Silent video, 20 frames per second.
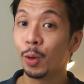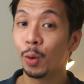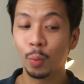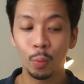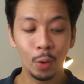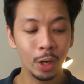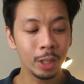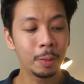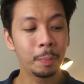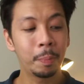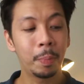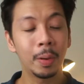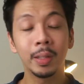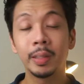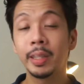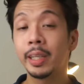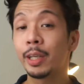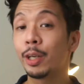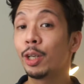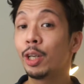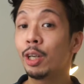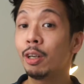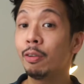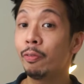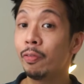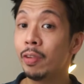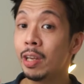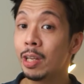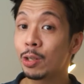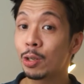what particular
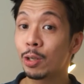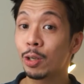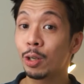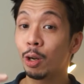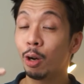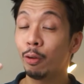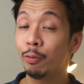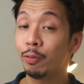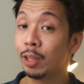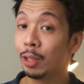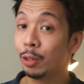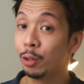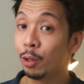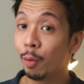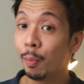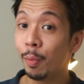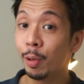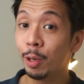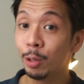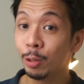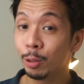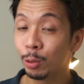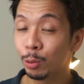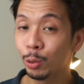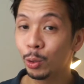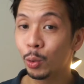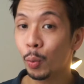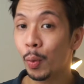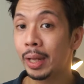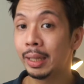feature of the
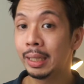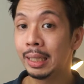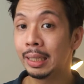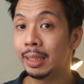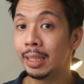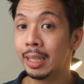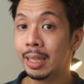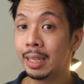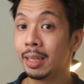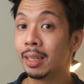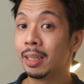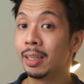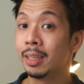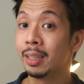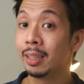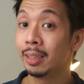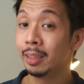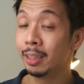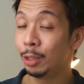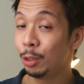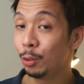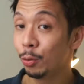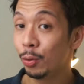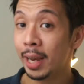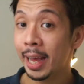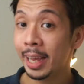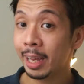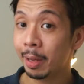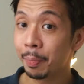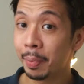W220T did you
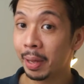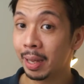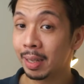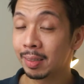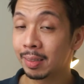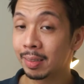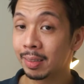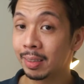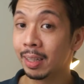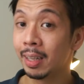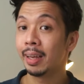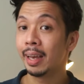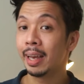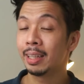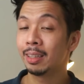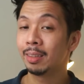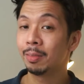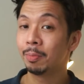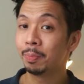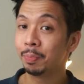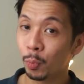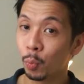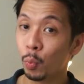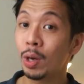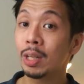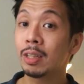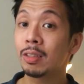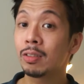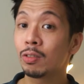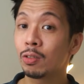like best and
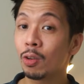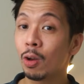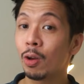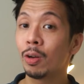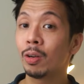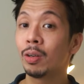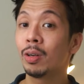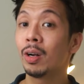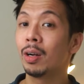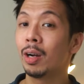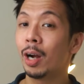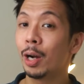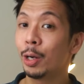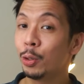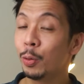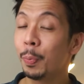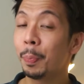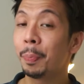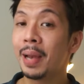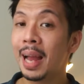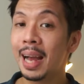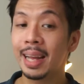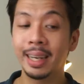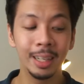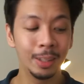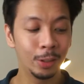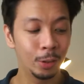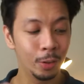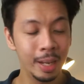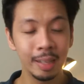what song are you
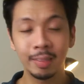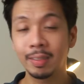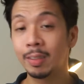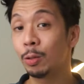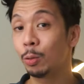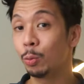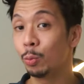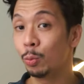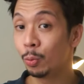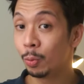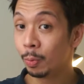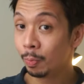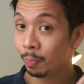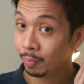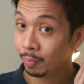planning to listen to